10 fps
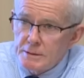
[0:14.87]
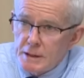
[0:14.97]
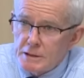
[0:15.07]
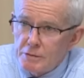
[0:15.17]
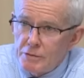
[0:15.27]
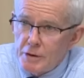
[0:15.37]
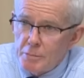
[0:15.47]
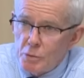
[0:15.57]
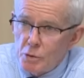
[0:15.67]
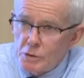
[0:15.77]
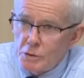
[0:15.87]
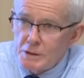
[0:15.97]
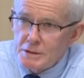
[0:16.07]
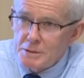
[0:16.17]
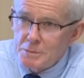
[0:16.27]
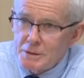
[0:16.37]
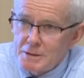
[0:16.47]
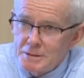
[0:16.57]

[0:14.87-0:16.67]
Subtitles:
That's a very broad question, but...